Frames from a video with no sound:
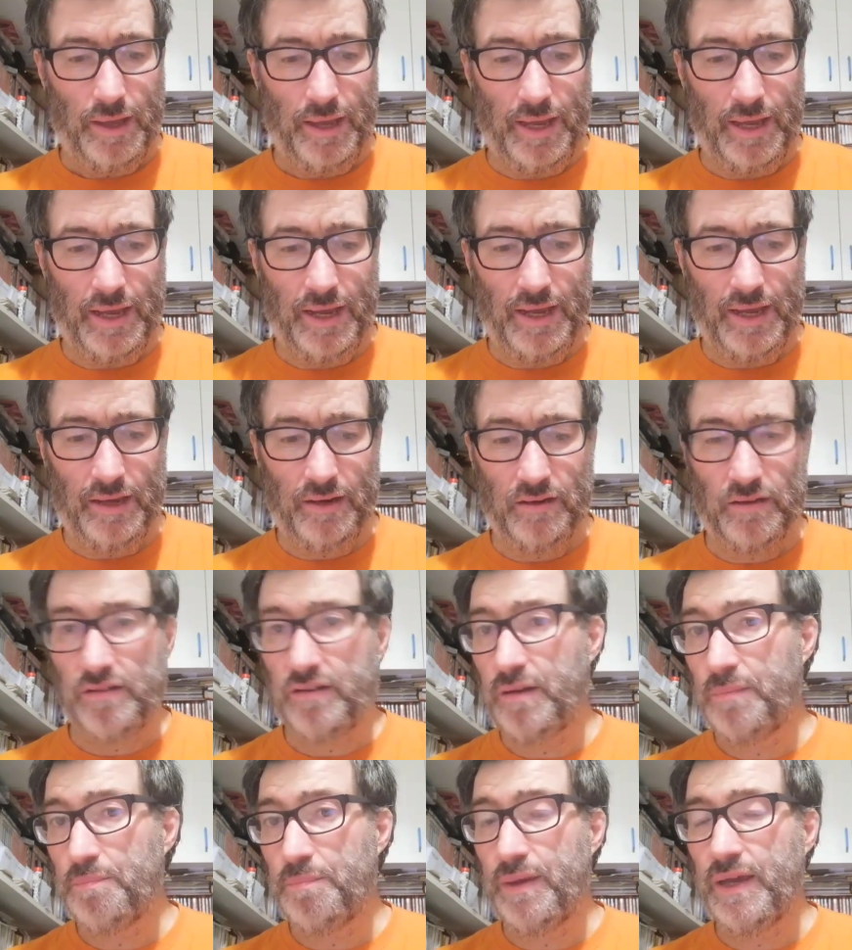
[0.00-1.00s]
And
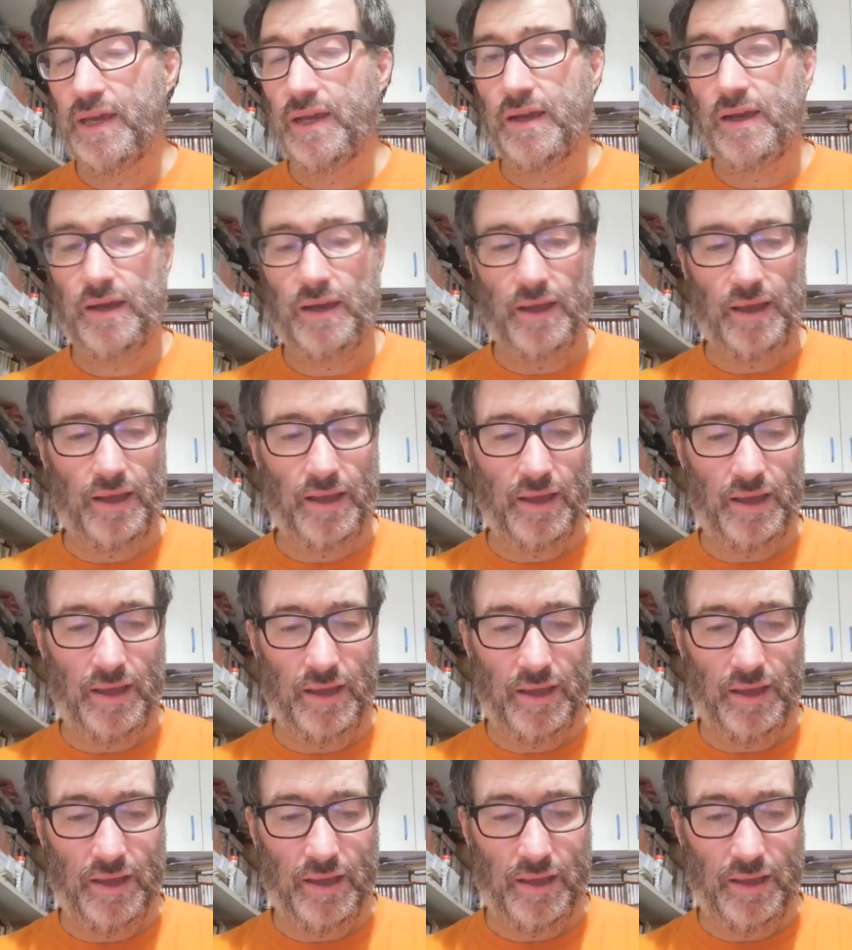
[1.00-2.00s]
she picked
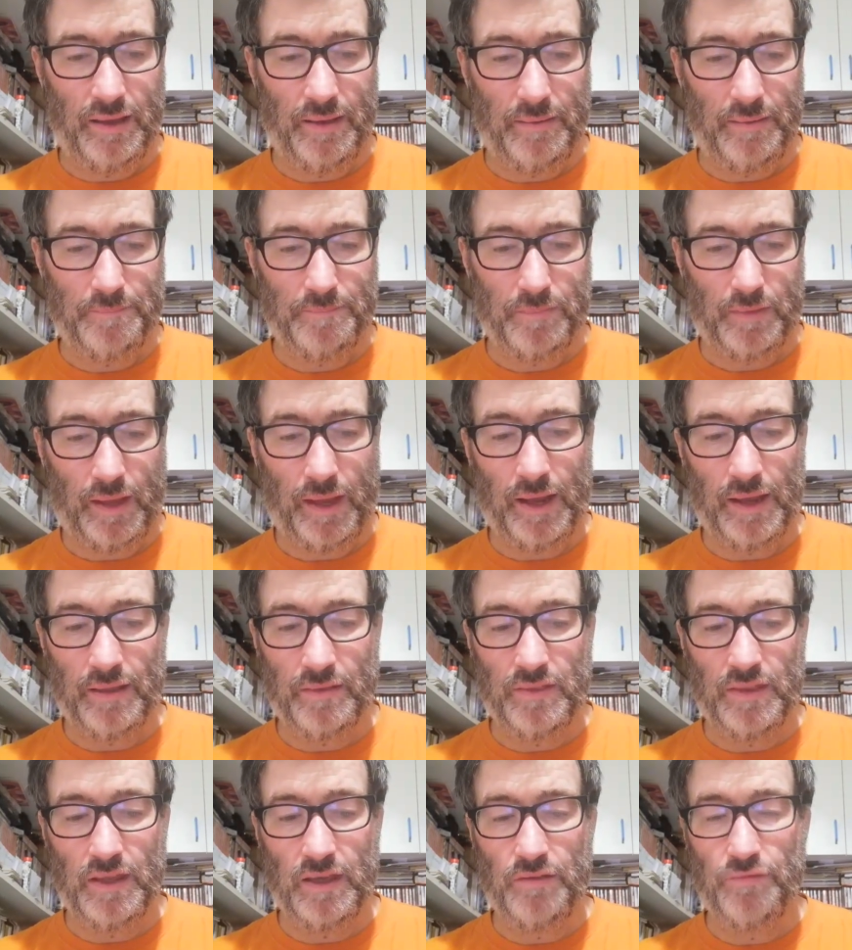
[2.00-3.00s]
an
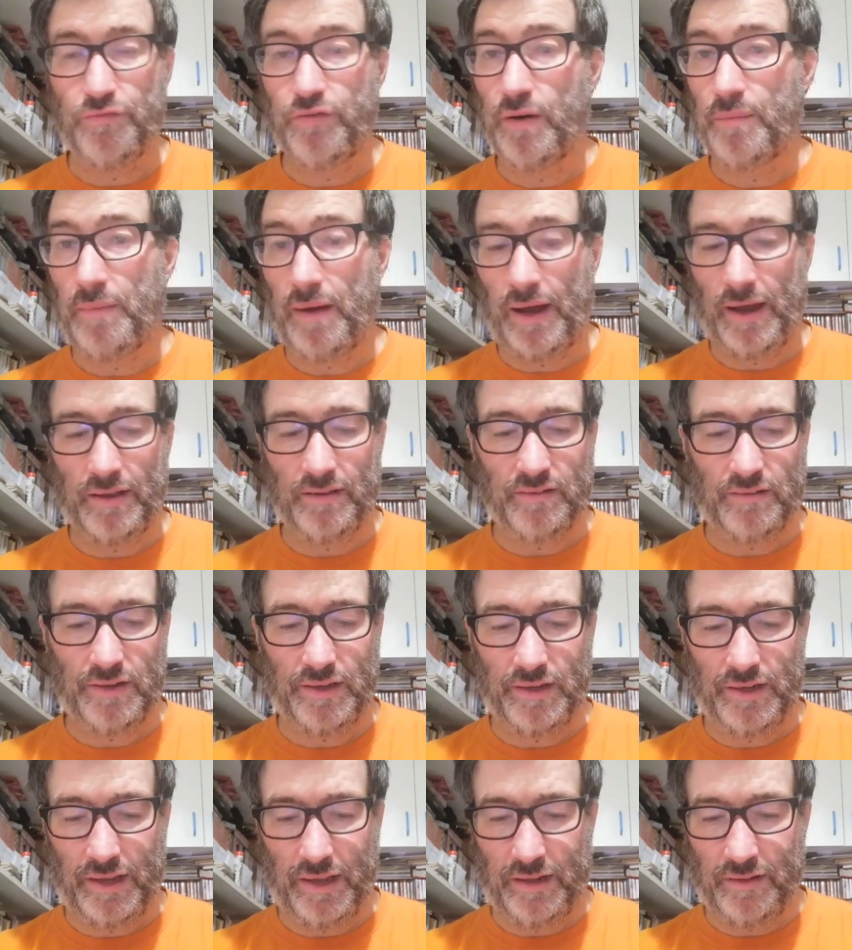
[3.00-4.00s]
ID from
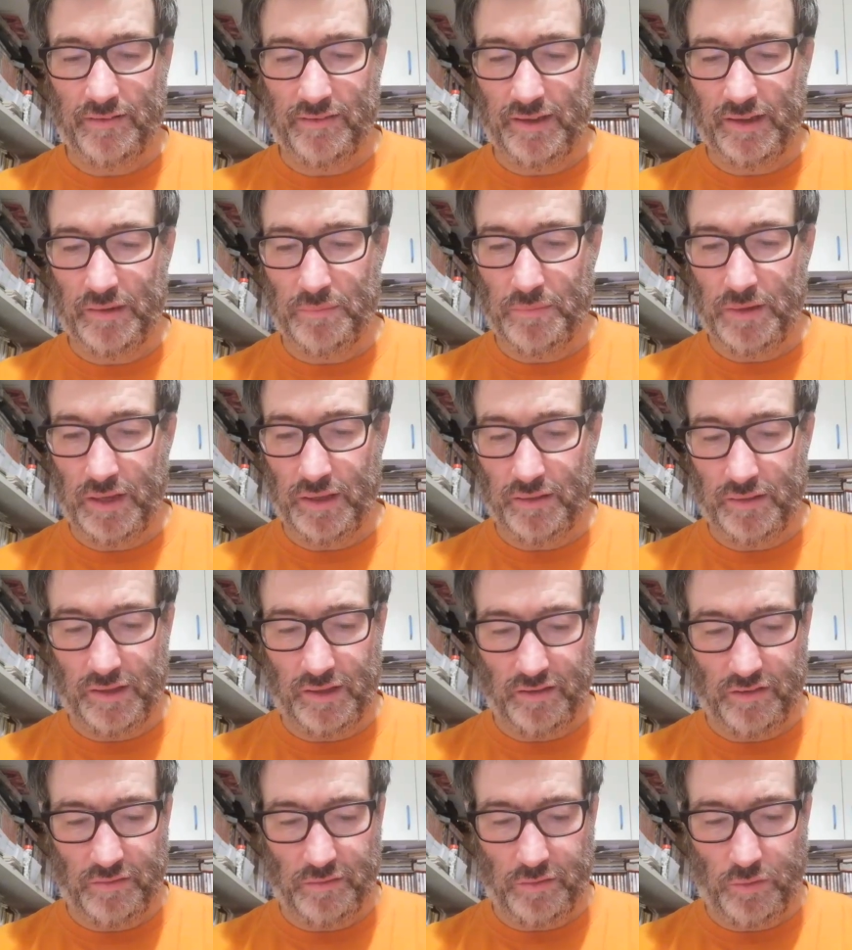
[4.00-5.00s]
Iceland and sent me
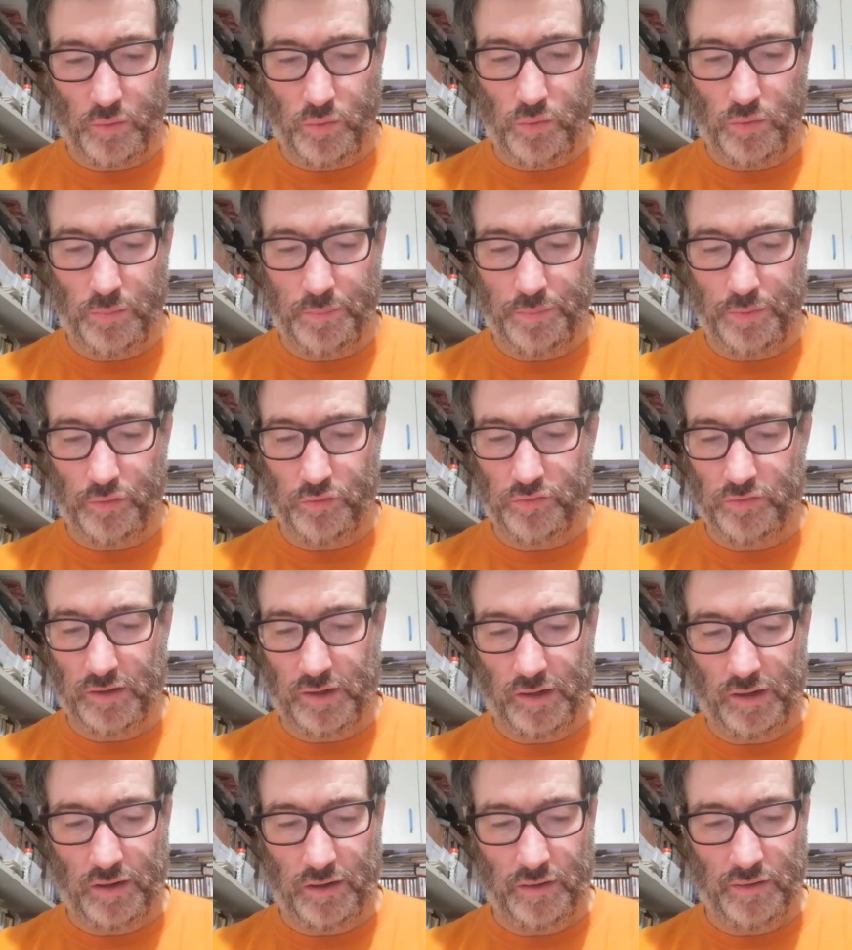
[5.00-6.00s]
this cool
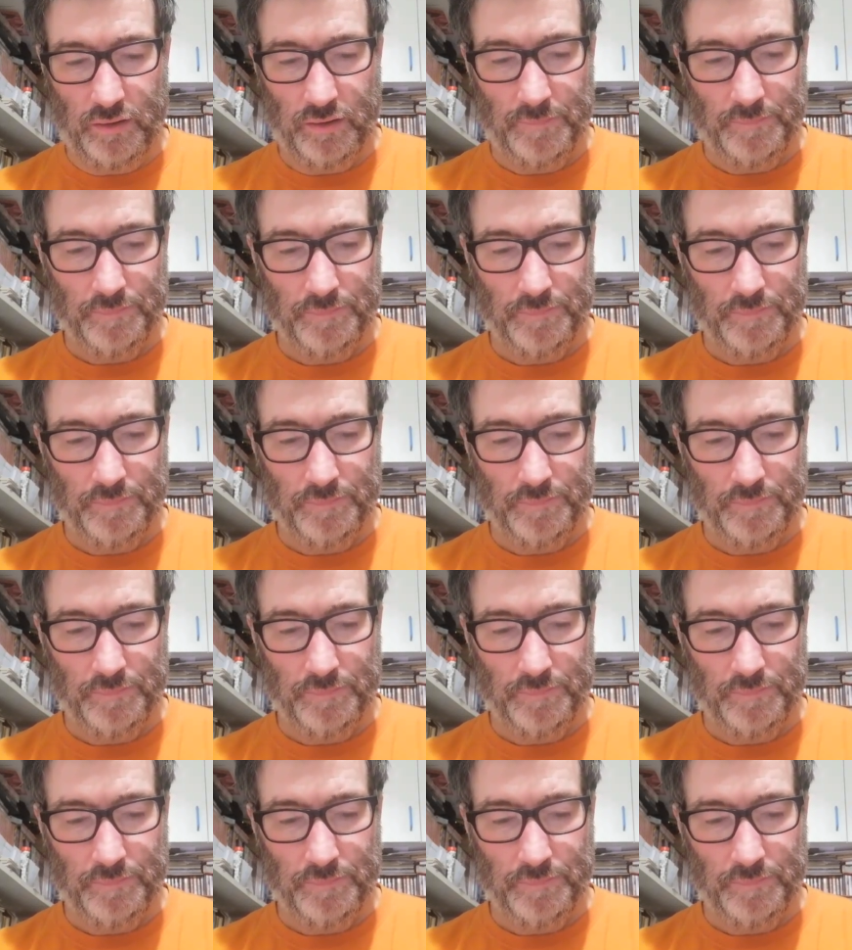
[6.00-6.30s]
postcard.